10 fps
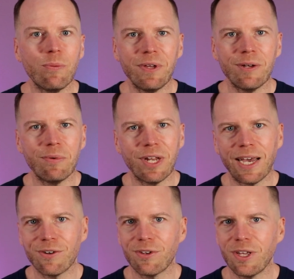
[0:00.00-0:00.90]
will be able to
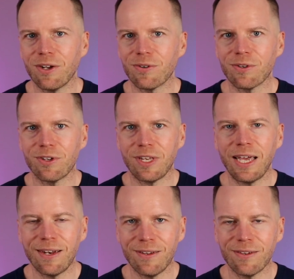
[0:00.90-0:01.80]
actually
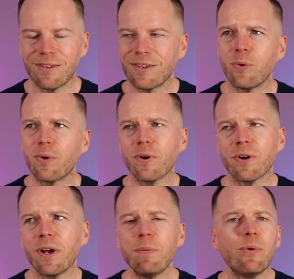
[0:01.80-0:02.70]
understand us,
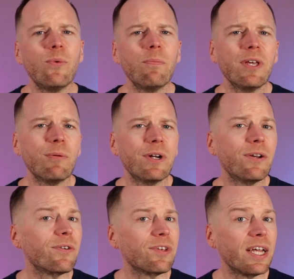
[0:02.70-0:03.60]
or people won't be able to
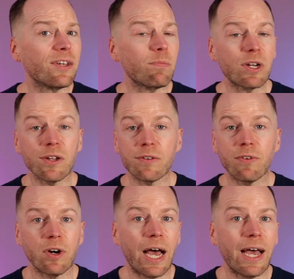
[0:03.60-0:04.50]
understand us because of our